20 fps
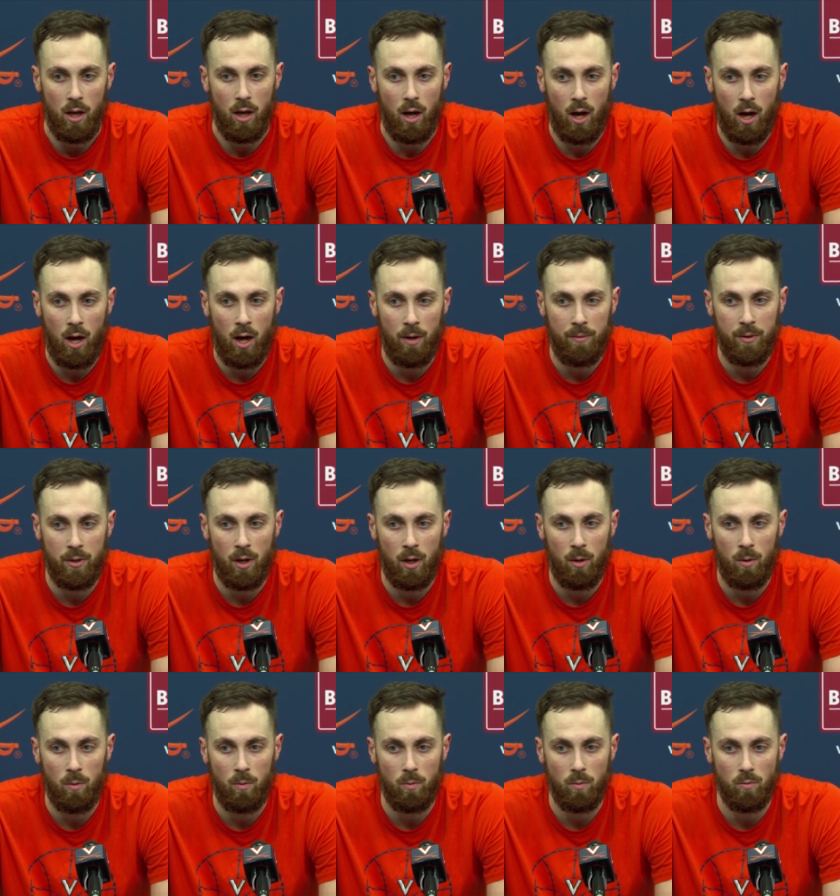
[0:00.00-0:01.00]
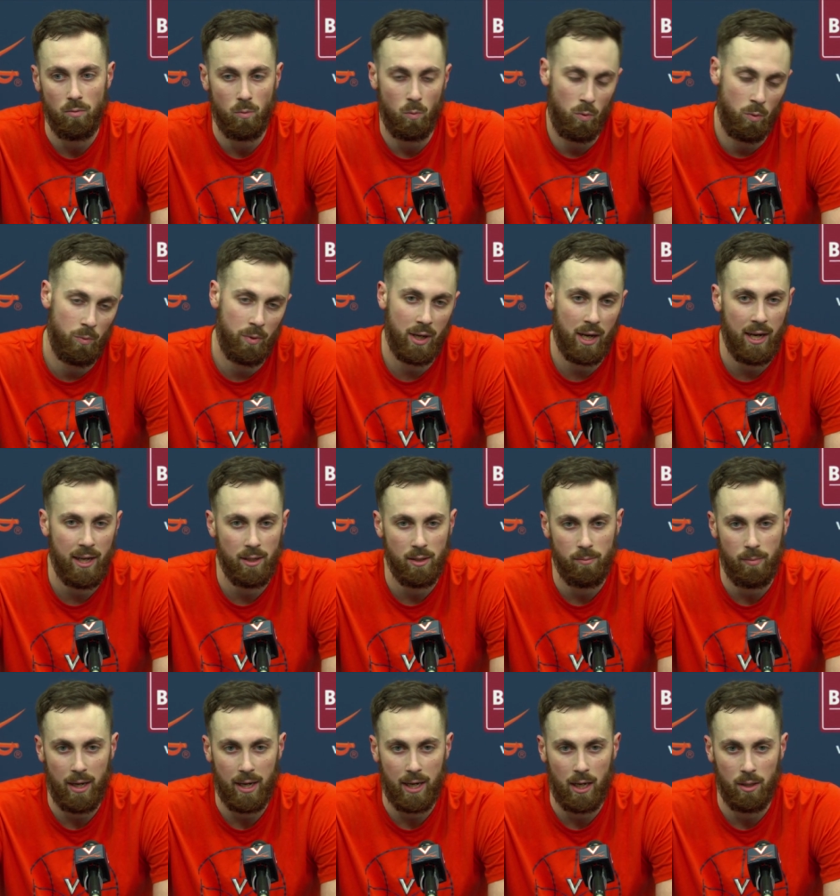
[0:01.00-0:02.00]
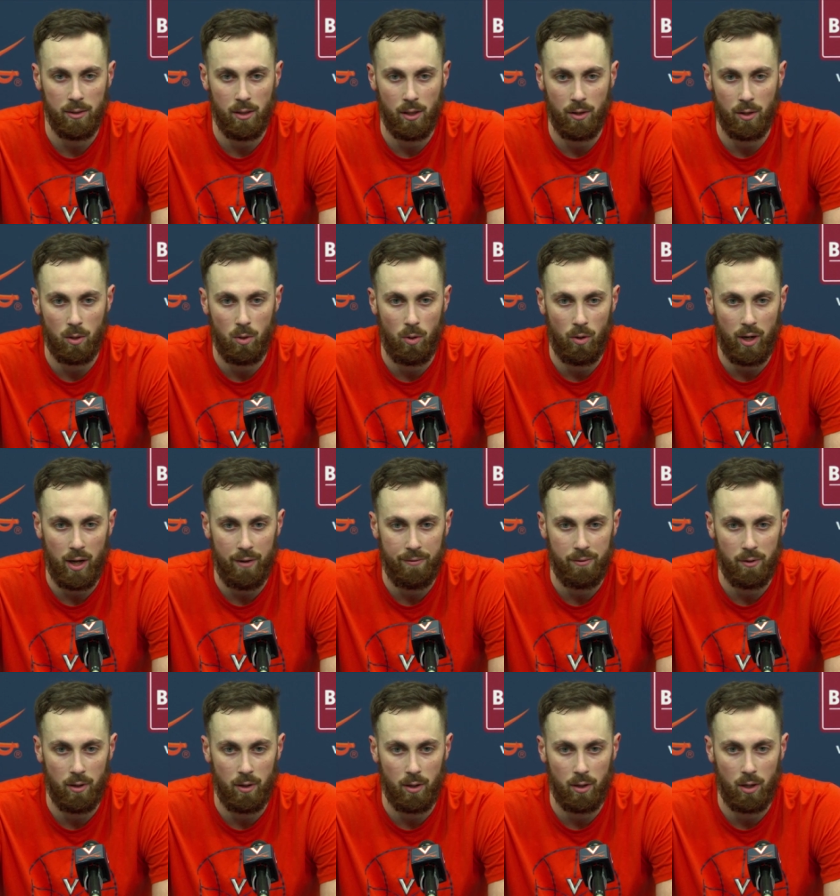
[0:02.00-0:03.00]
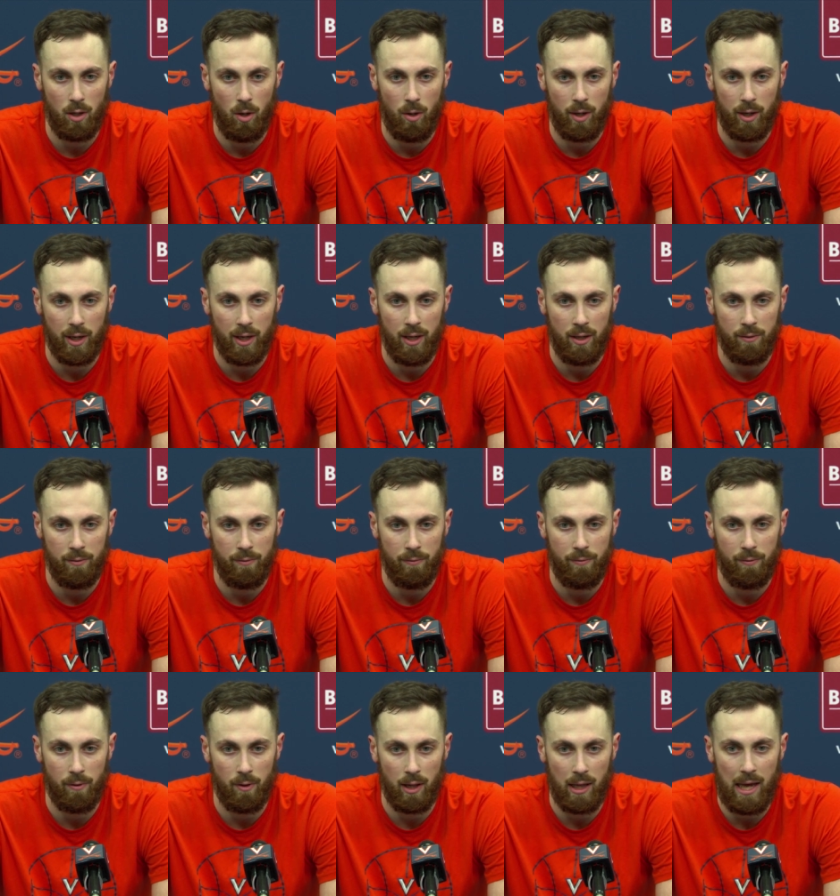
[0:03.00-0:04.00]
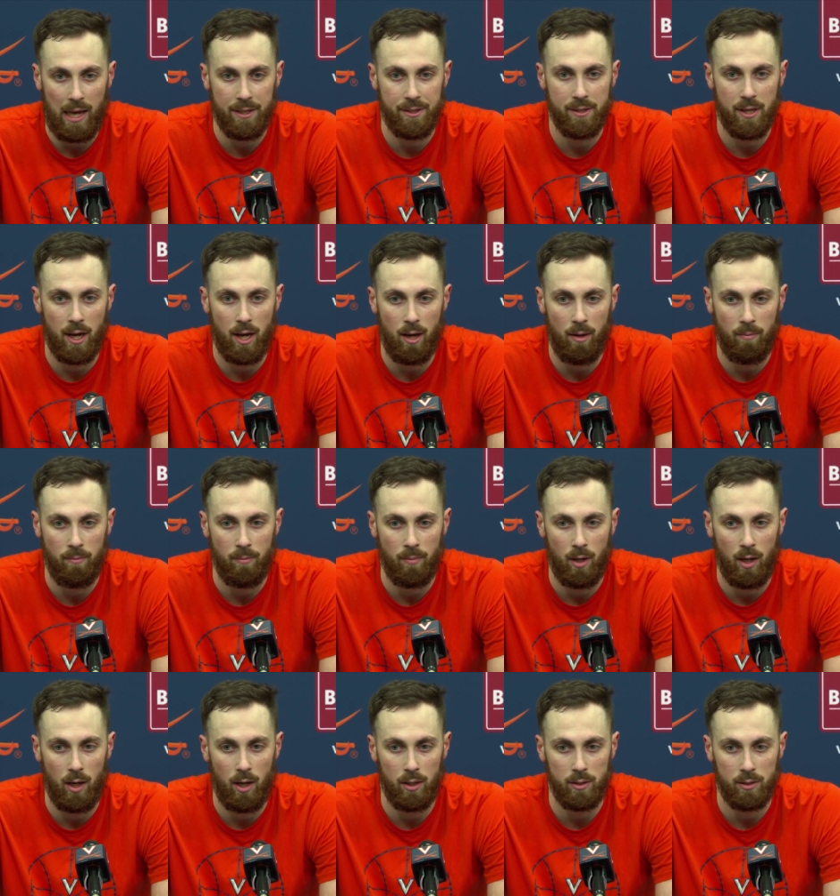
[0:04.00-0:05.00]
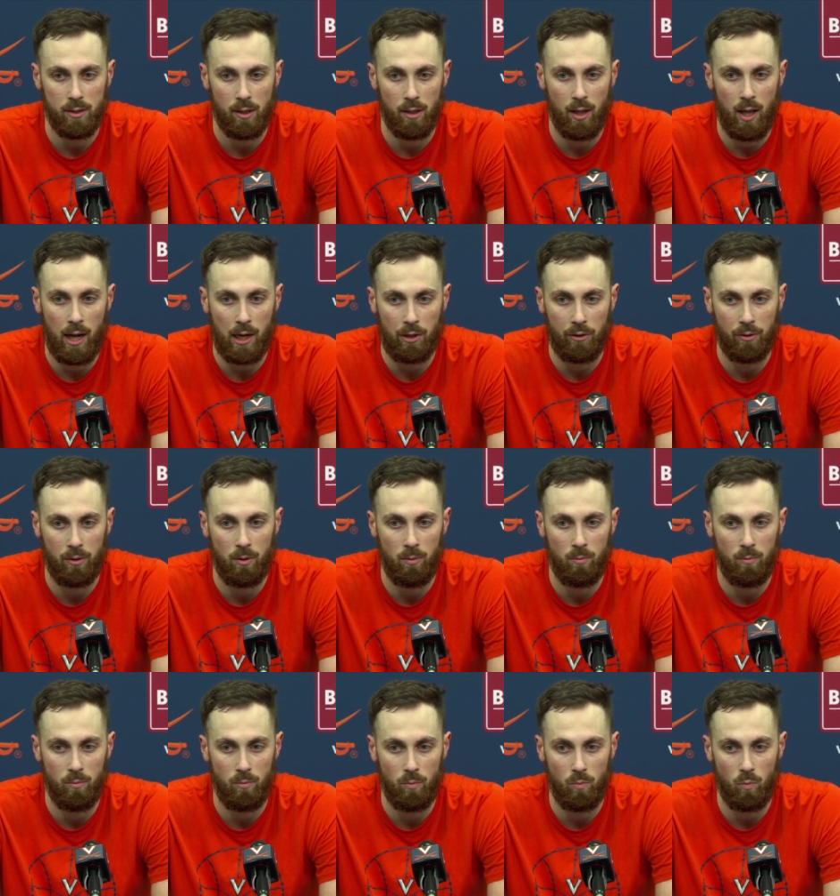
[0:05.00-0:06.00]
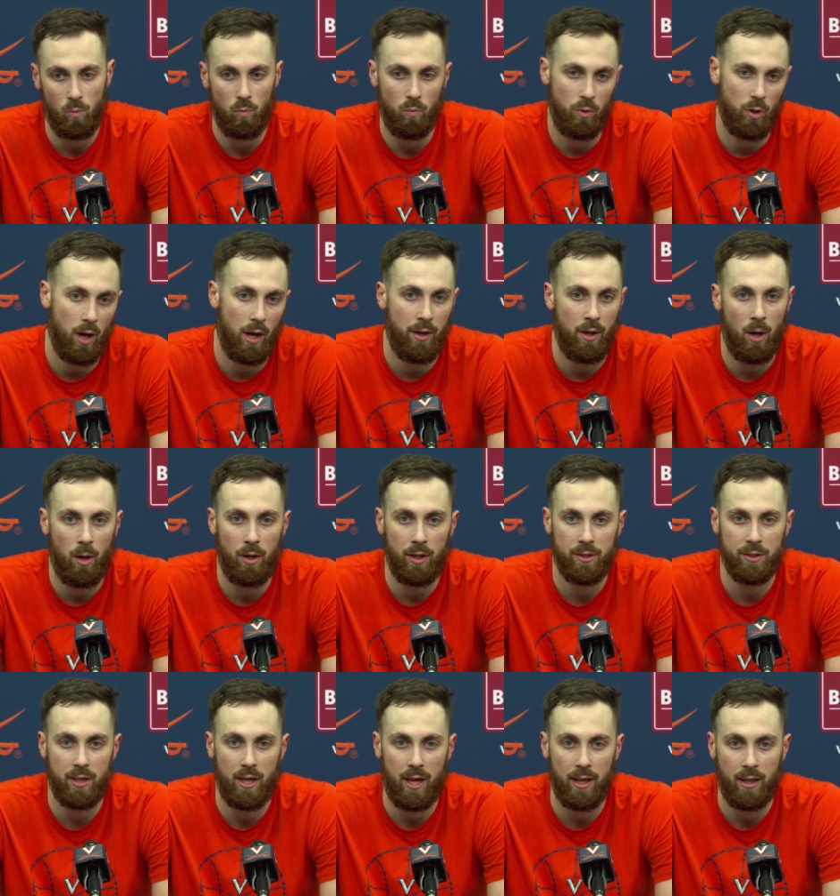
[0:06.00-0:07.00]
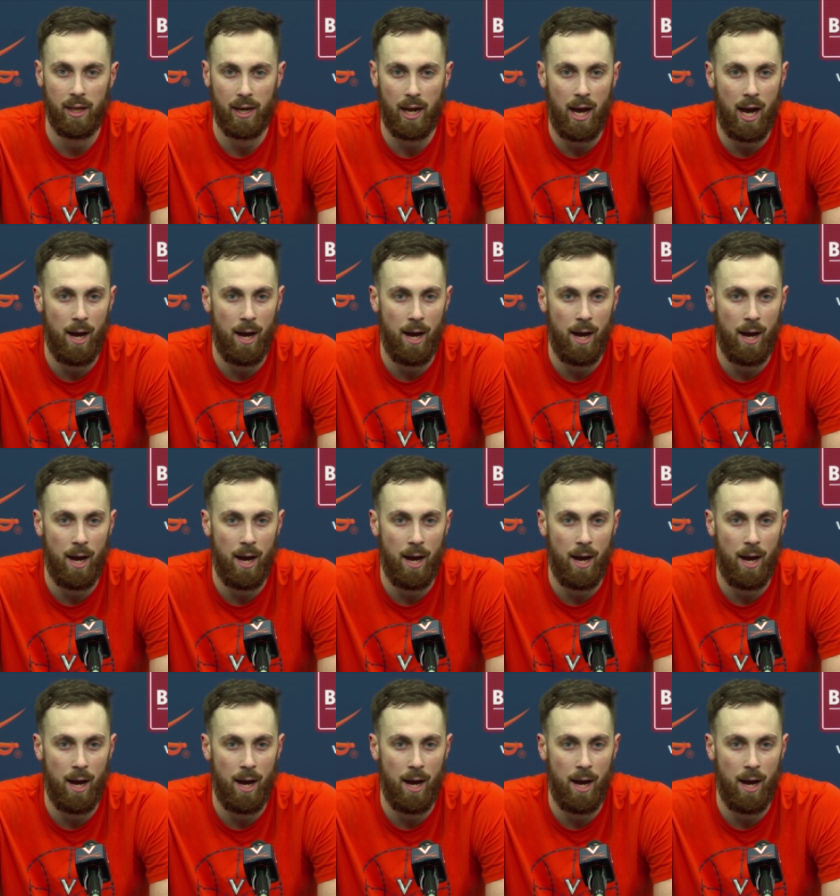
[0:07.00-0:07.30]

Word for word: Um, you know, when we got back out on the court after going in for the last time uh, to the locker room, you know, I noticed he had like a